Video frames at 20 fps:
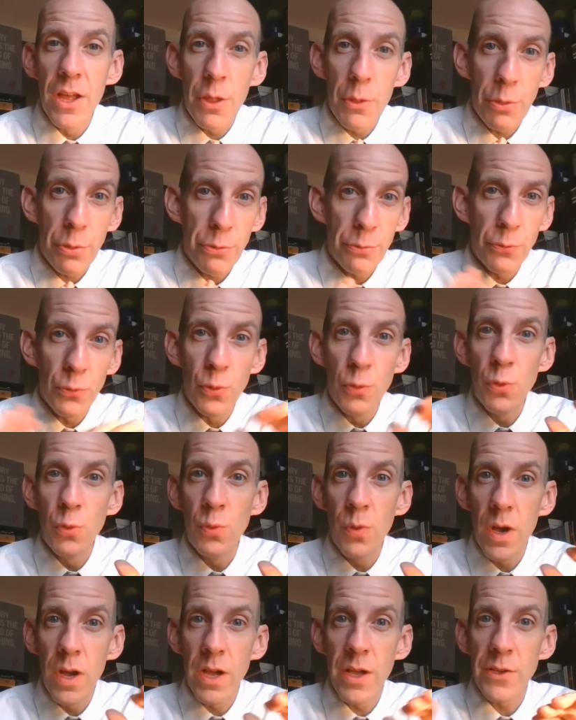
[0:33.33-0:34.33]

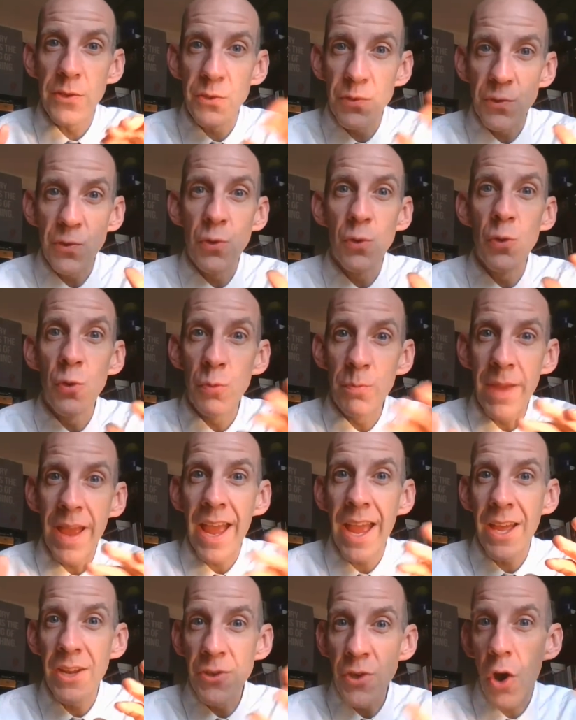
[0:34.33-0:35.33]
through Zoom
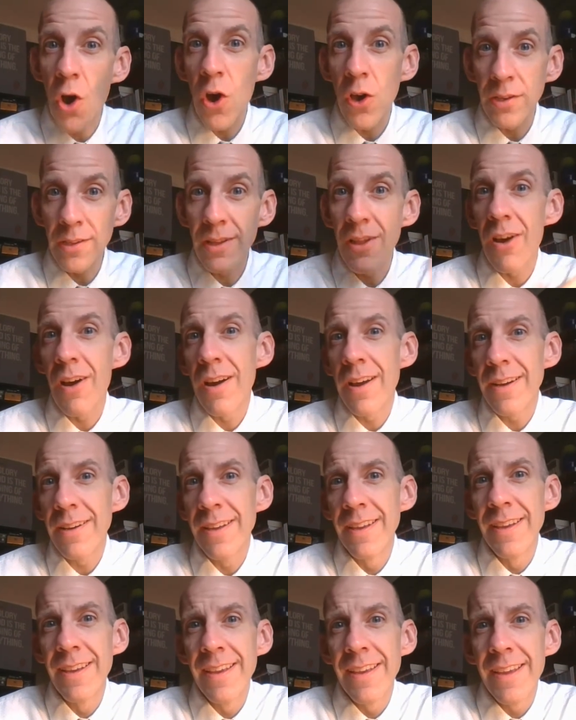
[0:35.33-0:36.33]
and online,
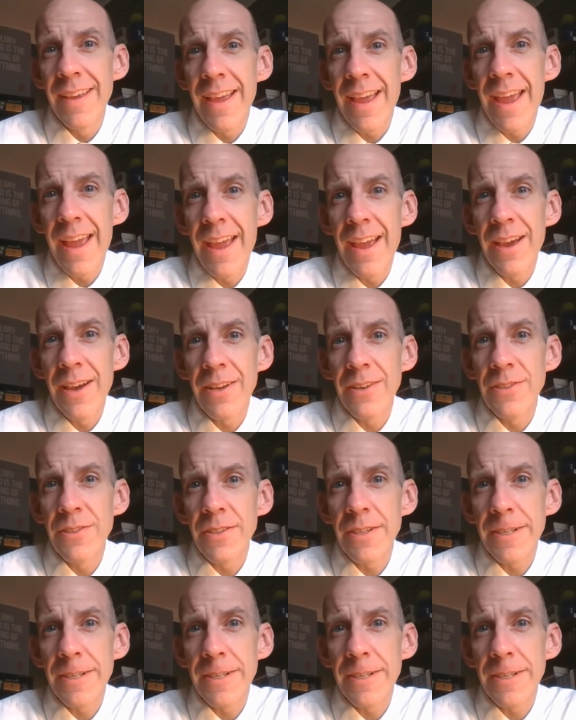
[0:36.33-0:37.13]
and